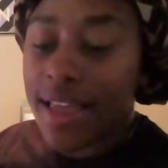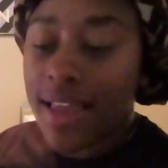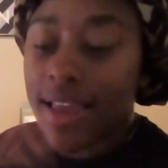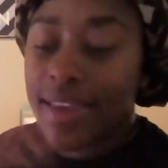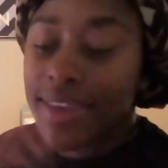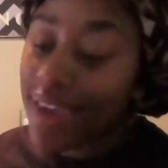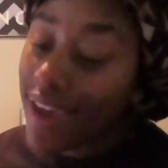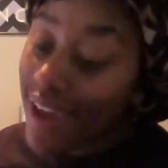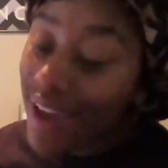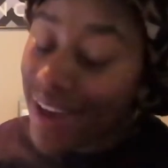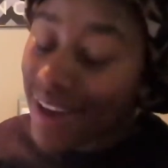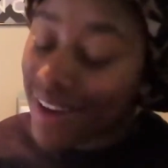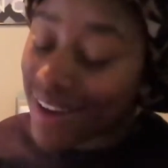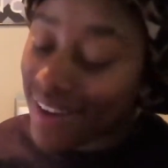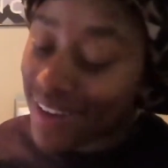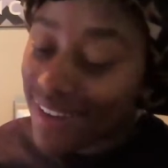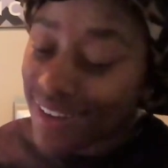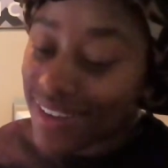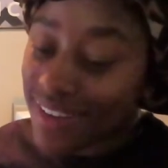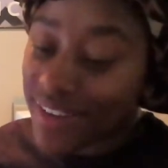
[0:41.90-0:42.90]

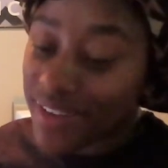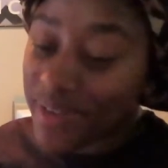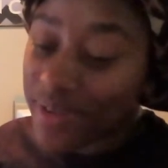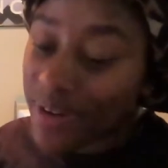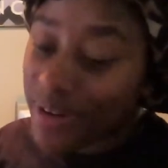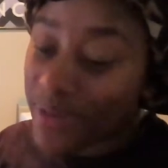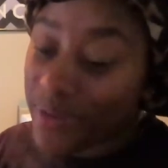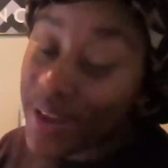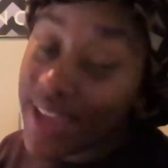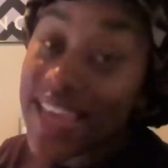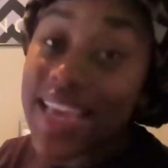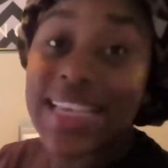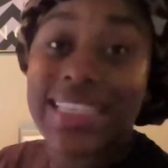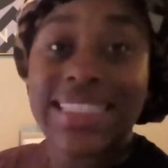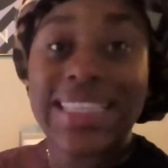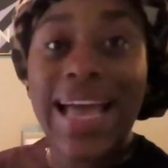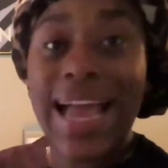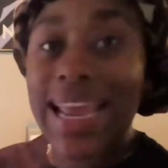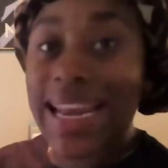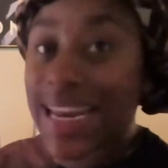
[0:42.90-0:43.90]
Yeah. We
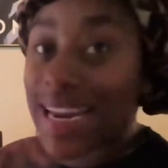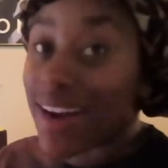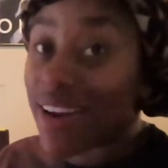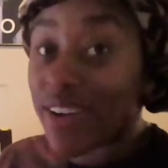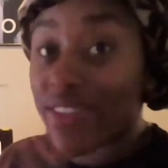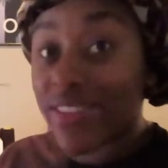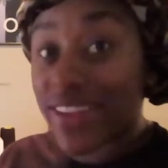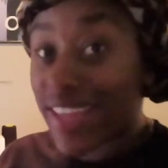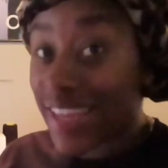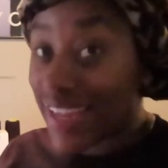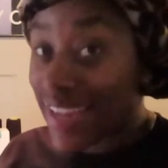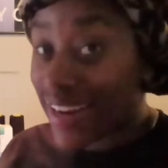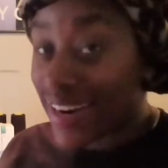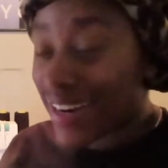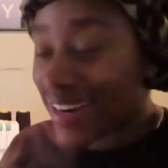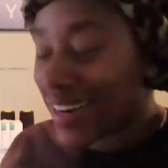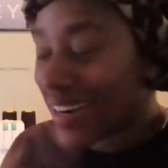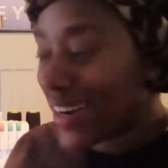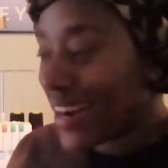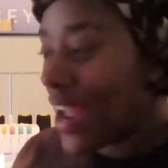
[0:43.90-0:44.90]
excited over
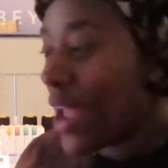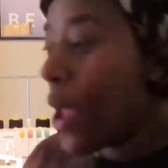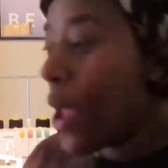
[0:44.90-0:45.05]
here.